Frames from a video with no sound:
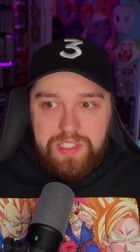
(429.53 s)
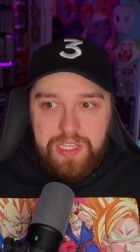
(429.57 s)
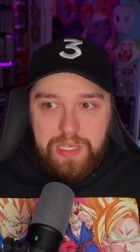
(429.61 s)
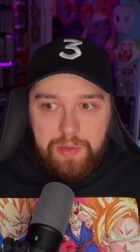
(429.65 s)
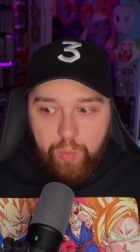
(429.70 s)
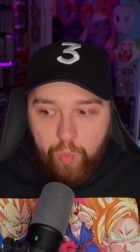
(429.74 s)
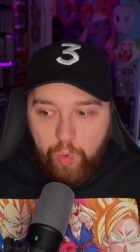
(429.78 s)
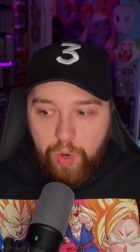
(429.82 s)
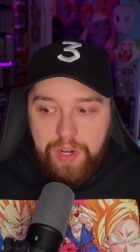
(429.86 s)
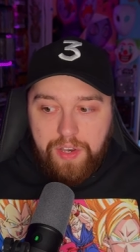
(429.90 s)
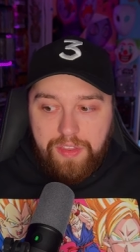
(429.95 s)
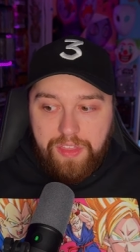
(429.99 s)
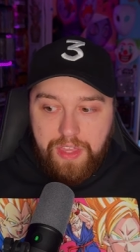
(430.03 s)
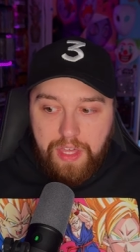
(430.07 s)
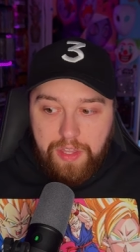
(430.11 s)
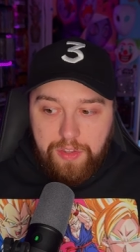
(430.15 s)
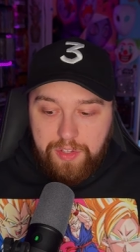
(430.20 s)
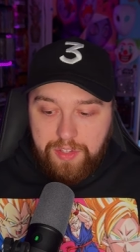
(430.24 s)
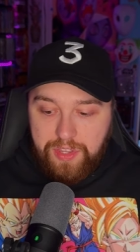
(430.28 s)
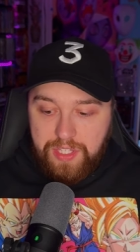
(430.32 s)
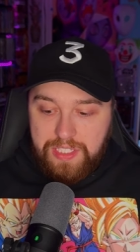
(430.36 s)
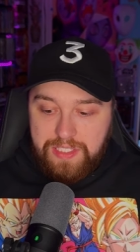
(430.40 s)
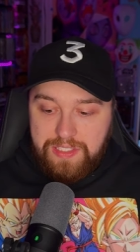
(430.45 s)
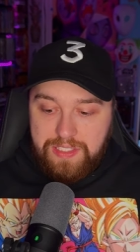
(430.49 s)
And one of the other
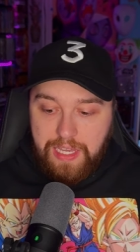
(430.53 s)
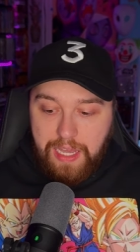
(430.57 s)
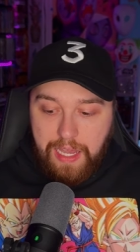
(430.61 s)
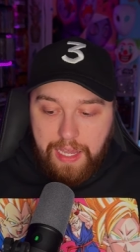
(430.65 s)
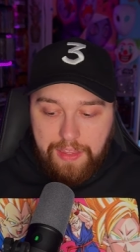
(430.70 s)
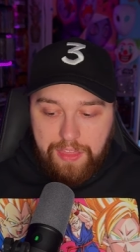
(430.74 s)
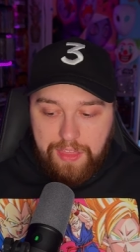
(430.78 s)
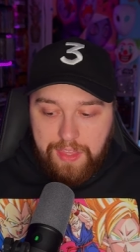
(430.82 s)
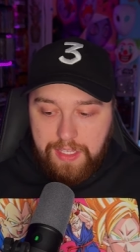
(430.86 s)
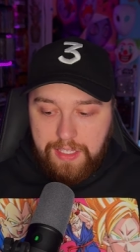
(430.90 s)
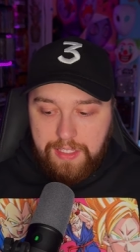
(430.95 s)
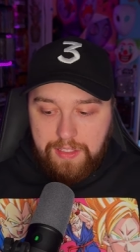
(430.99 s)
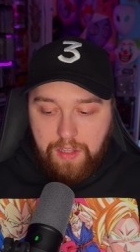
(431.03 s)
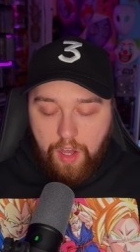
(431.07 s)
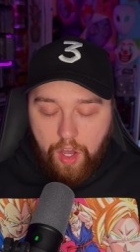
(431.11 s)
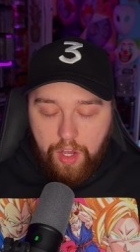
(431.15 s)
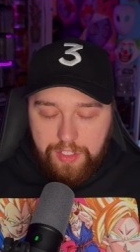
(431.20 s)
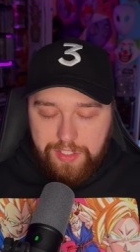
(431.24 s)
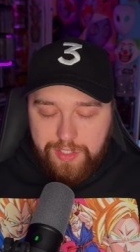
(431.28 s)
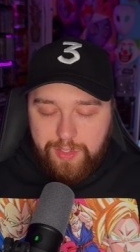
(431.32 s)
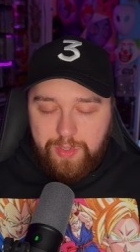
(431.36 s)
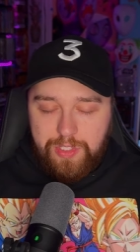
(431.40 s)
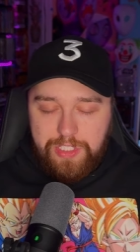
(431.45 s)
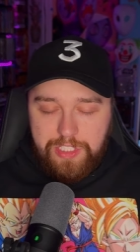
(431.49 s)
things that I think
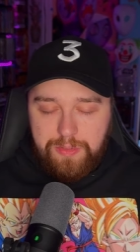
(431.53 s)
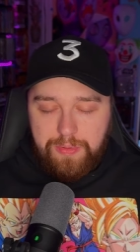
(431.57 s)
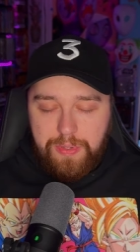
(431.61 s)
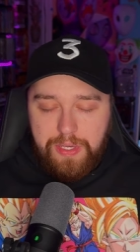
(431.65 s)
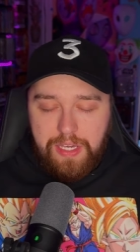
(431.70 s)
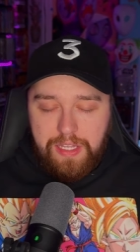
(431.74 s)
also needs to be